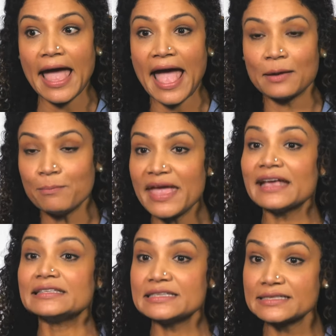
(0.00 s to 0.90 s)
and
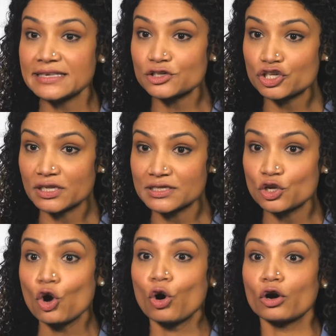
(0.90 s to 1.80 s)
make
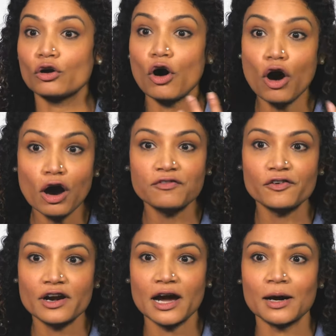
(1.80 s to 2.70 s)
decisions or
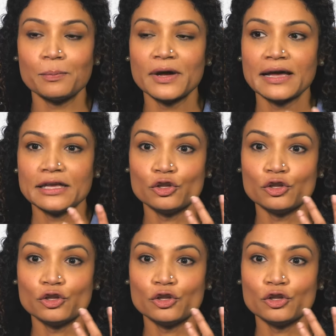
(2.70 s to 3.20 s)
offer up